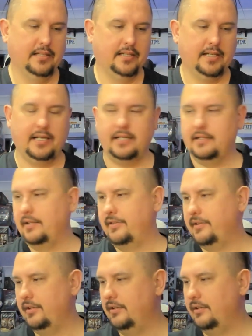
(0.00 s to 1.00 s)
Okay, and the
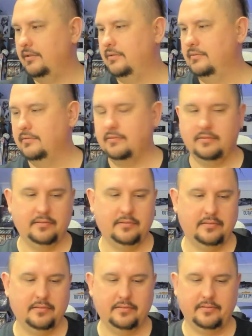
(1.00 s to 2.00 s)
third
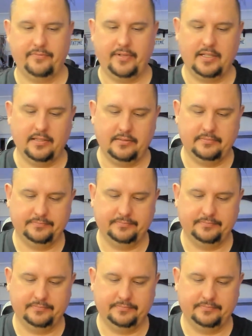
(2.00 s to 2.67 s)
figure